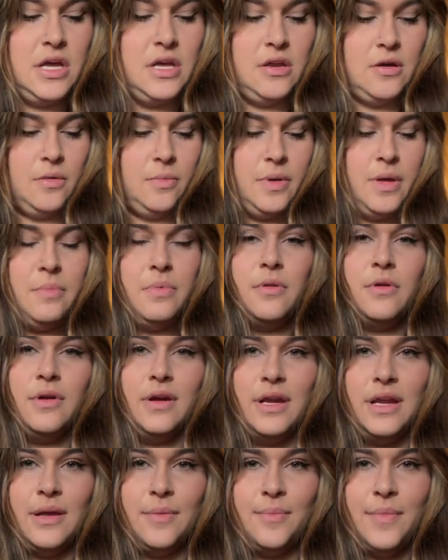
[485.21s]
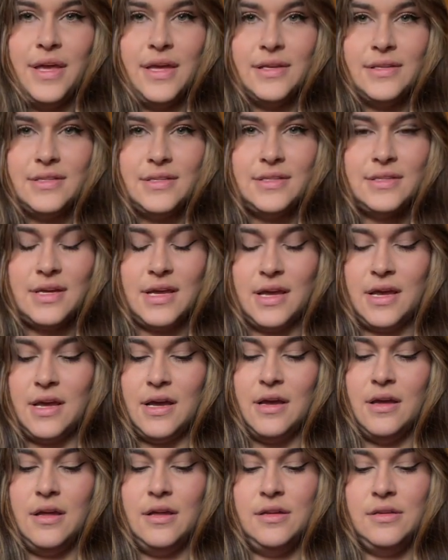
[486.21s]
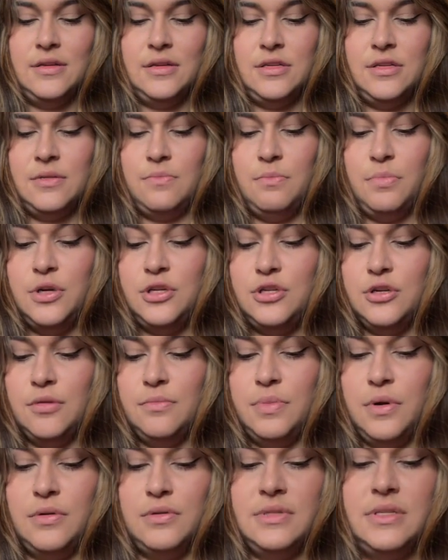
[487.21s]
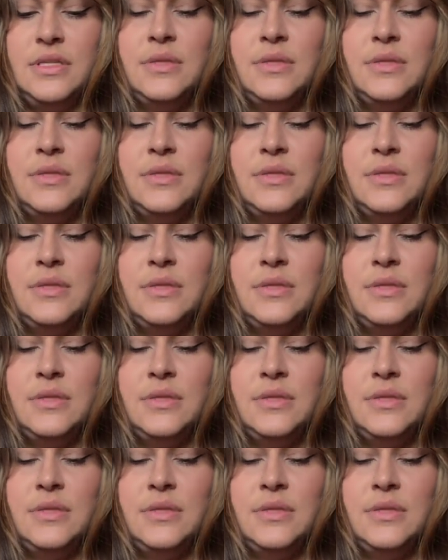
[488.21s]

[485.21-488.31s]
you know, people are eating meat, and butchered bones,